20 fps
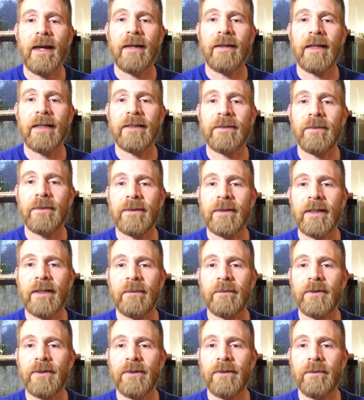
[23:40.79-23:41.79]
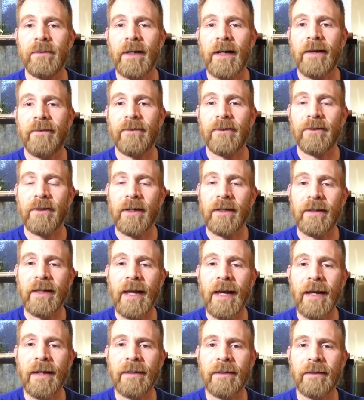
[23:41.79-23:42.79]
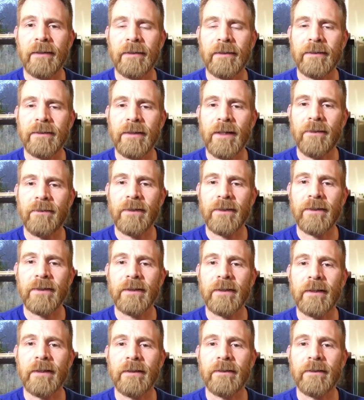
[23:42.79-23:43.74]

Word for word: That's supposed to help too, but I haven't tried that, at least not recently.